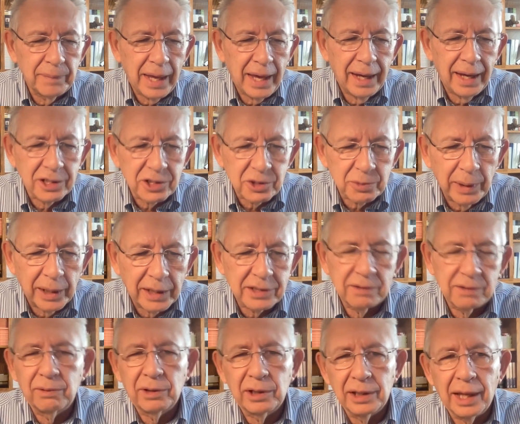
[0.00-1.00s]

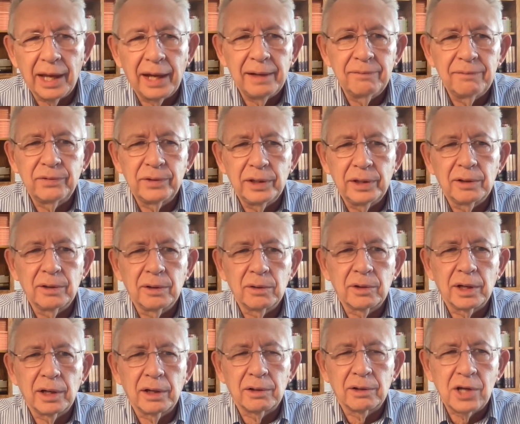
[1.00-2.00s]
aspects of our life that
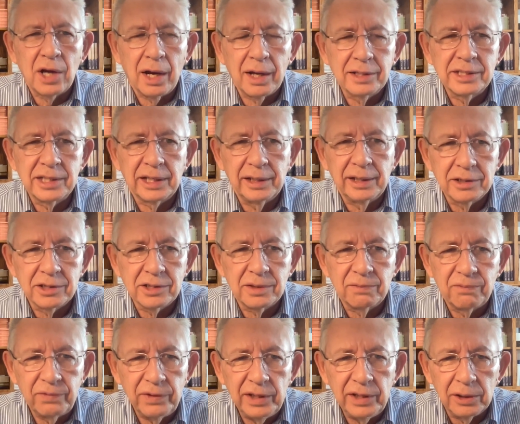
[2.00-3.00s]
are causing us
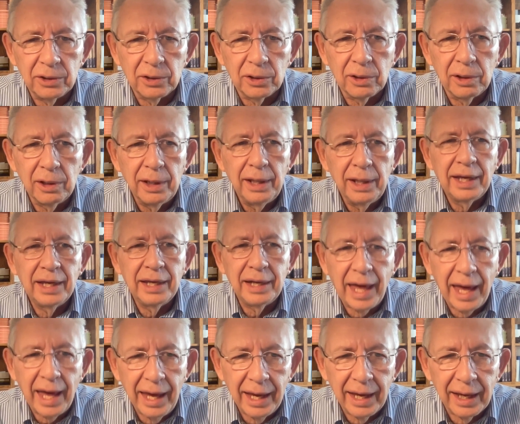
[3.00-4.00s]
to feel
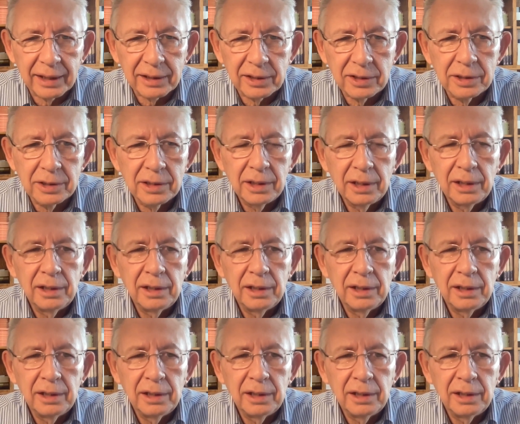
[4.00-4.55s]
and act,